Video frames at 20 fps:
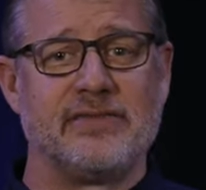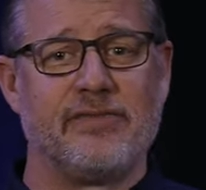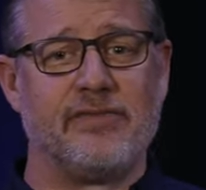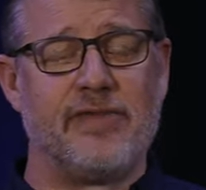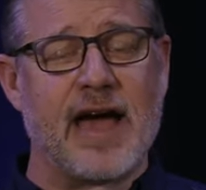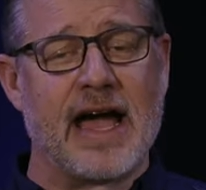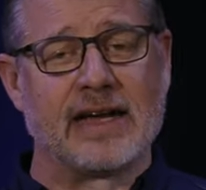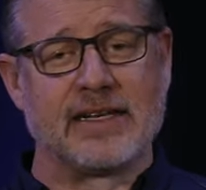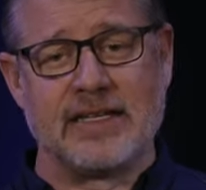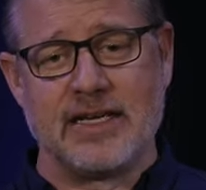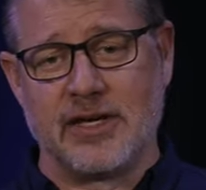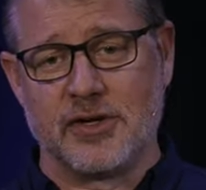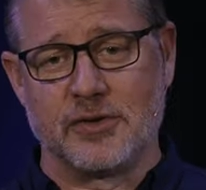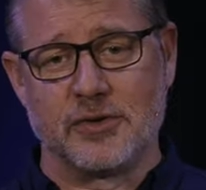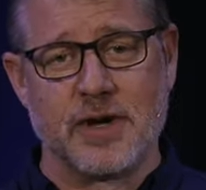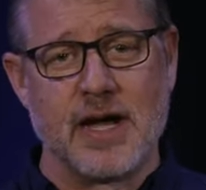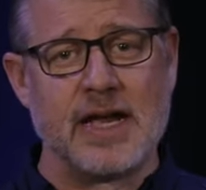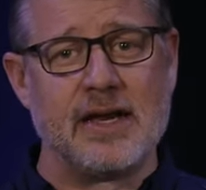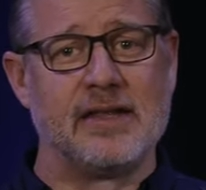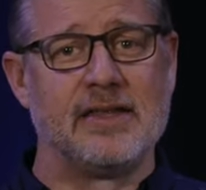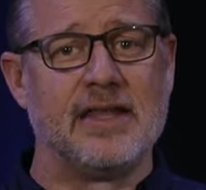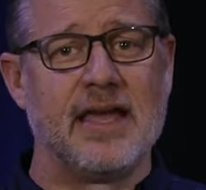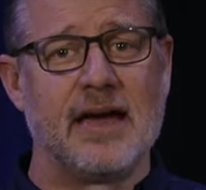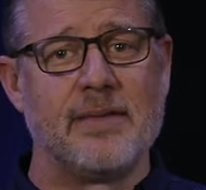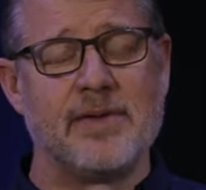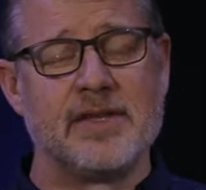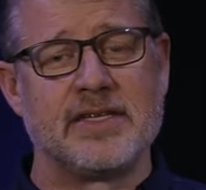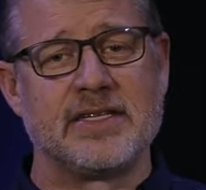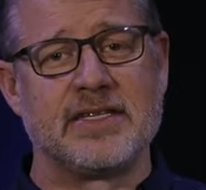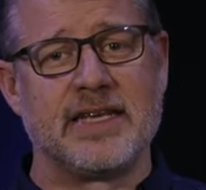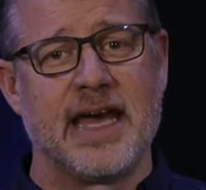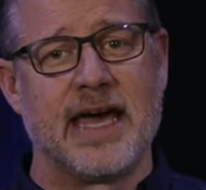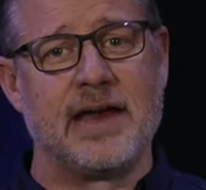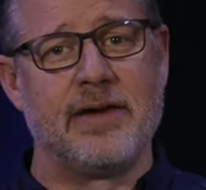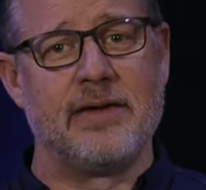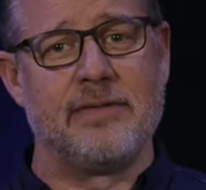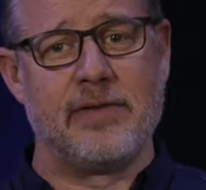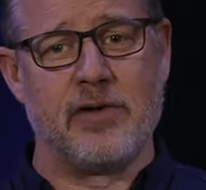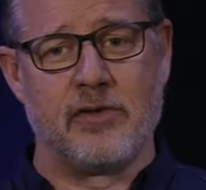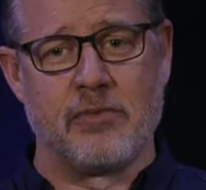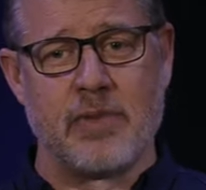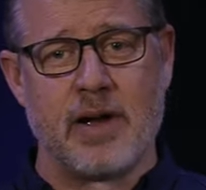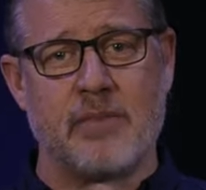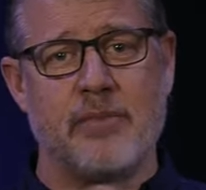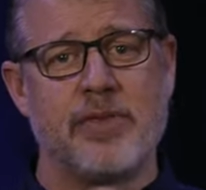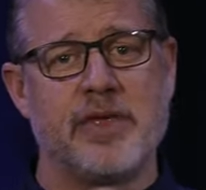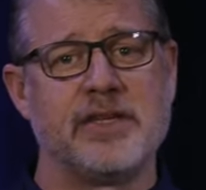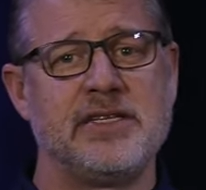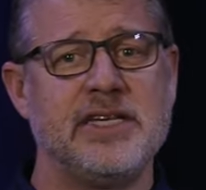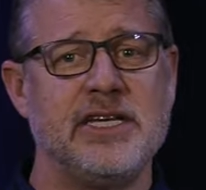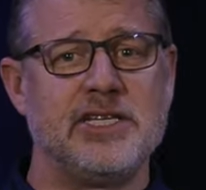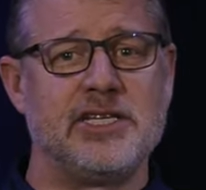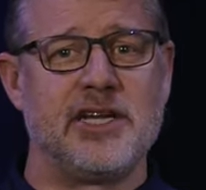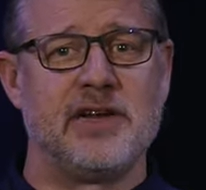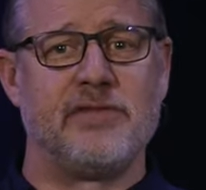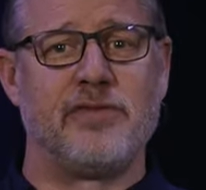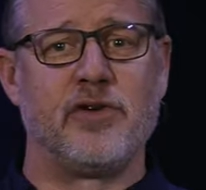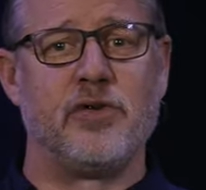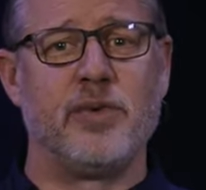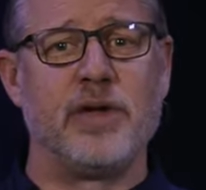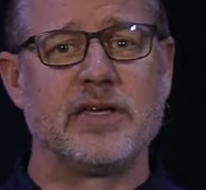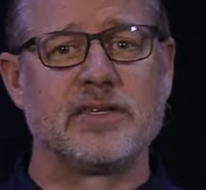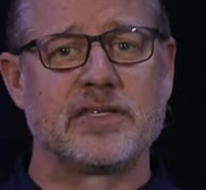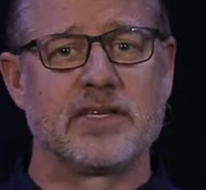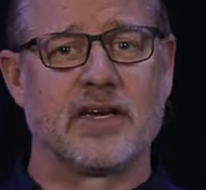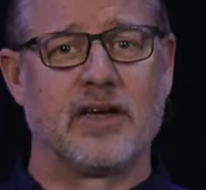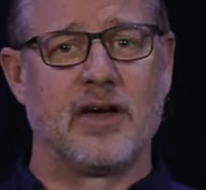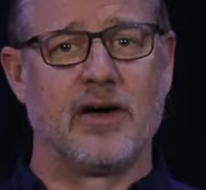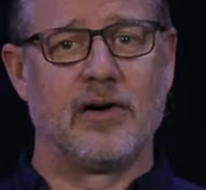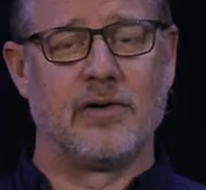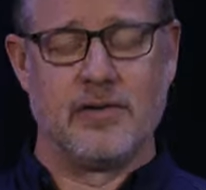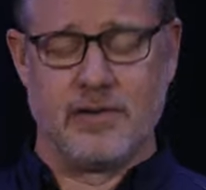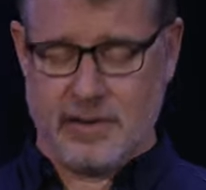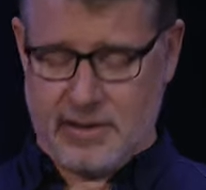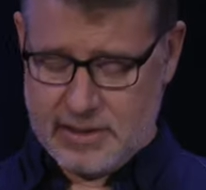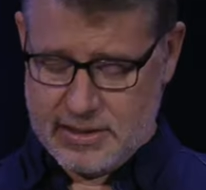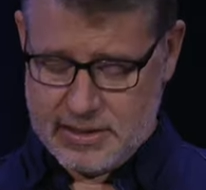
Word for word: In fact, he created them, it said, if you remember the teaching a few weeks ago.